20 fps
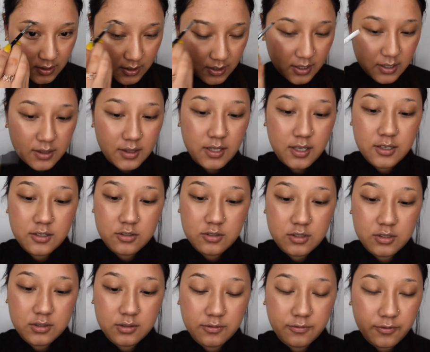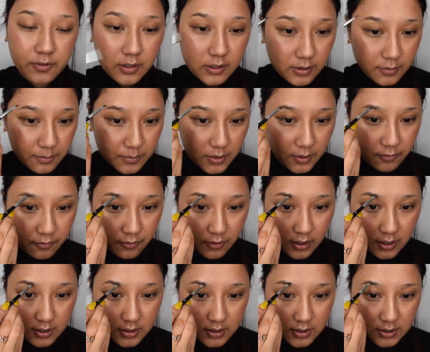And then just fill in the front,